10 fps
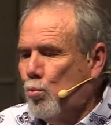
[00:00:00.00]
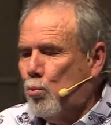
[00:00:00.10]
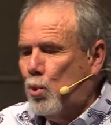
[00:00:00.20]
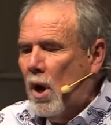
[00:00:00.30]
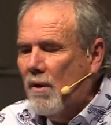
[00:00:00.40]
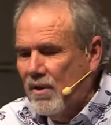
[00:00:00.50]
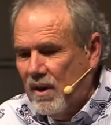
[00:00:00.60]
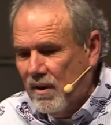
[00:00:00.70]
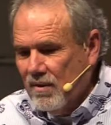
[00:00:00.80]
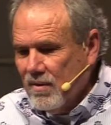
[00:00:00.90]

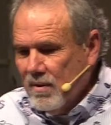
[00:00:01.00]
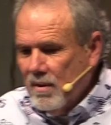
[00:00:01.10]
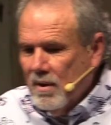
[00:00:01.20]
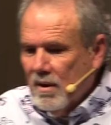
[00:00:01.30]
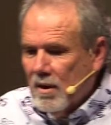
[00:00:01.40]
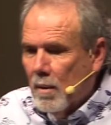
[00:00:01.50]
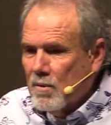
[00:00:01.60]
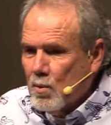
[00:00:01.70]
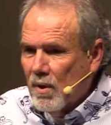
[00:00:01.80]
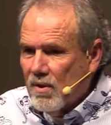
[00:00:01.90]
providence
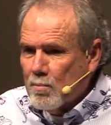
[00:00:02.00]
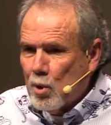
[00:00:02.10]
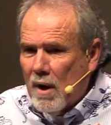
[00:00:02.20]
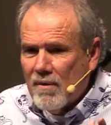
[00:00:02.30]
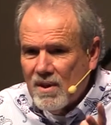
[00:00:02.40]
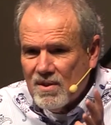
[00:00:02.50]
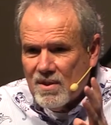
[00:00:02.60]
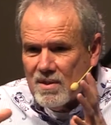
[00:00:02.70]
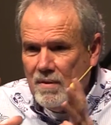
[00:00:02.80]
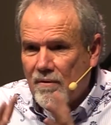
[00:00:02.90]
comes with it. Providence
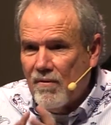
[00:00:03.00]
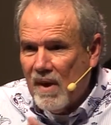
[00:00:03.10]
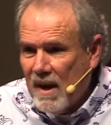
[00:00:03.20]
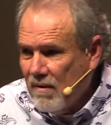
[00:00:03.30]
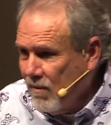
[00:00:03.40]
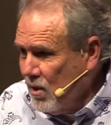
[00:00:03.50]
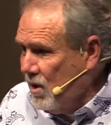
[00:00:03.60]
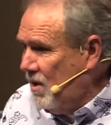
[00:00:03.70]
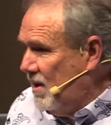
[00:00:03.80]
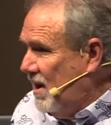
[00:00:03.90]
is the
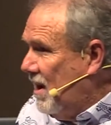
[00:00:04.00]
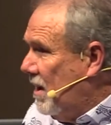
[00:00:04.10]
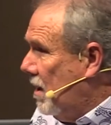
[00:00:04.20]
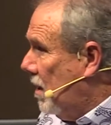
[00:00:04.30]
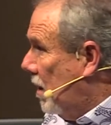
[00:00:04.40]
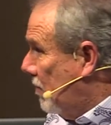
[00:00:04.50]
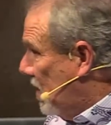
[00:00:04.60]
favor of